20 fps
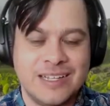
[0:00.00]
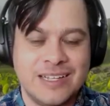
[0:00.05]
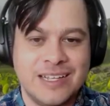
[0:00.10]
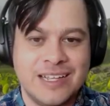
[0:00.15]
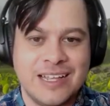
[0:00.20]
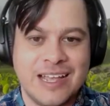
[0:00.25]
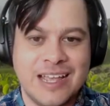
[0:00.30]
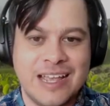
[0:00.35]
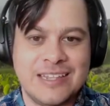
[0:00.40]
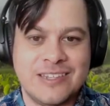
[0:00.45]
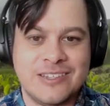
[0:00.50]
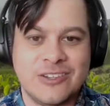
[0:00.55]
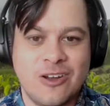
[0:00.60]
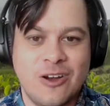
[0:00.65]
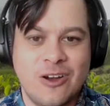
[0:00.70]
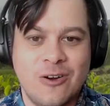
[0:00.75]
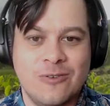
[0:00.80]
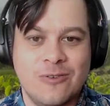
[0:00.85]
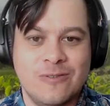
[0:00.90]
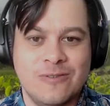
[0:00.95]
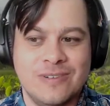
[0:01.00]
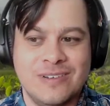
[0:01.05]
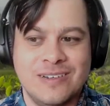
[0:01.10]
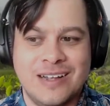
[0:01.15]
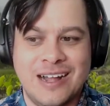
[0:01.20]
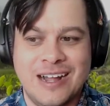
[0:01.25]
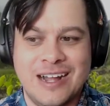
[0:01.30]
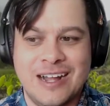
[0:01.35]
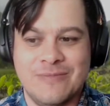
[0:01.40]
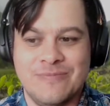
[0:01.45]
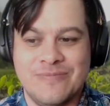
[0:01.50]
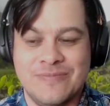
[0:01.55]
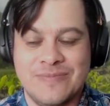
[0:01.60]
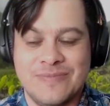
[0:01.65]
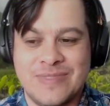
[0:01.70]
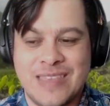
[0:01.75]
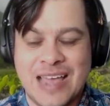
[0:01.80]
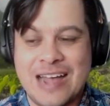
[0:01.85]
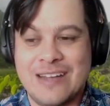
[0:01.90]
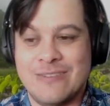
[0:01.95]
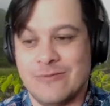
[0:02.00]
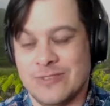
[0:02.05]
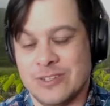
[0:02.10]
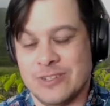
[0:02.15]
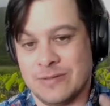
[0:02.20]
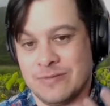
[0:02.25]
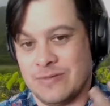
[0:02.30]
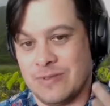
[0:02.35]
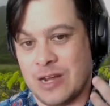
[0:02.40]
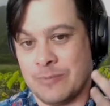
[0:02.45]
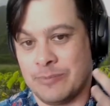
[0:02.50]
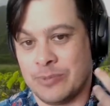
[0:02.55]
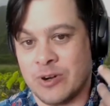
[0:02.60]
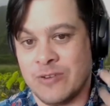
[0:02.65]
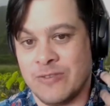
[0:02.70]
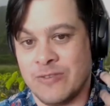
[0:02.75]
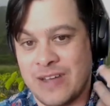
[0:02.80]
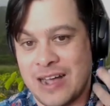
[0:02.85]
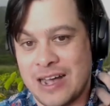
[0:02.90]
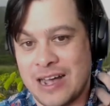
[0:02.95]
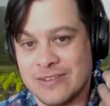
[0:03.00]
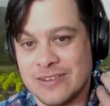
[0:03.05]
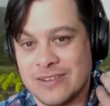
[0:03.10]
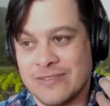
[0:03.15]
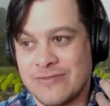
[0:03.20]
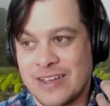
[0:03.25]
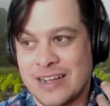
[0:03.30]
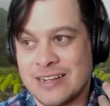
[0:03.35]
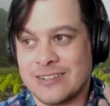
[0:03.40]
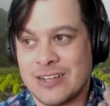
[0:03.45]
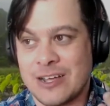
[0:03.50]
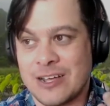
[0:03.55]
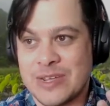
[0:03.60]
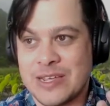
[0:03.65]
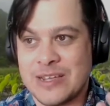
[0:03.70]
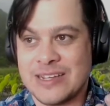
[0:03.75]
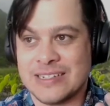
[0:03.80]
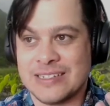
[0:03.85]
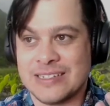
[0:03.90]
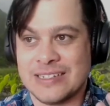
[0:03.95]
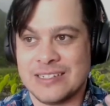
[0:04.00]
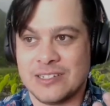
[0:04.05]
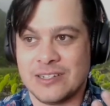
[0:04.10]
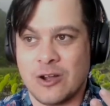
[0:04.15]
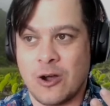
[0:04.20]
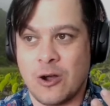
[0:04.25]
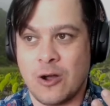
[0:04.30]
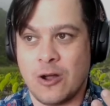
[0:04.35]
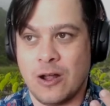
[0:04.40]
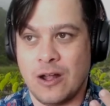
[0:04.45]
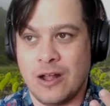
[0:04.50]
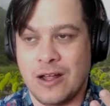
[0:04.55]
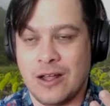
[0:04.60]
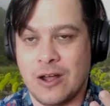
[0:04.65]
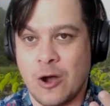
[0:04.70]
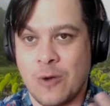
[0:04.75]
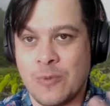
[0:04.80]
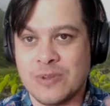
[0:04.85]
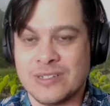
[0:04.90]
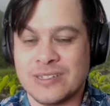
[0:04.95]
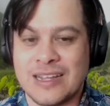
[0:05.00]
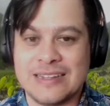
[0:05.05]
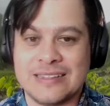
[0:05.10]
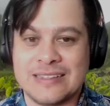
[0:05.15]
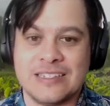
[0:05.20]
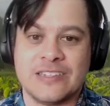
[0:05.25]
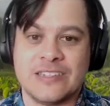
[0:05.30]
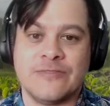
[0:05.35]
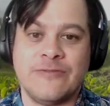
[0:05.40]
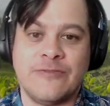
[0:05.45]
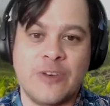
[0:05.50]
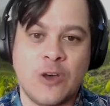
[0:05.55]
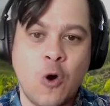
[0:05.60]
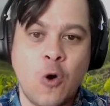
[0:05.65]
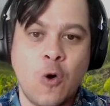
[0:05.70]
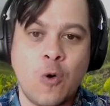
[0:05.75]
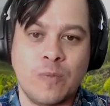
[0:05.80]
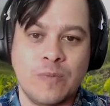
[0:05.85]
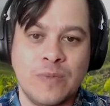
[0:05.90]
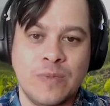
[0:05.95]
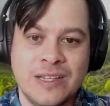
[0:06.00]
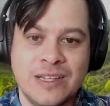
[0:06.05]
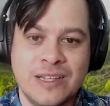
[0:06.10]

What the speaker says: And so that was a profound effect on me, because it's almost like this film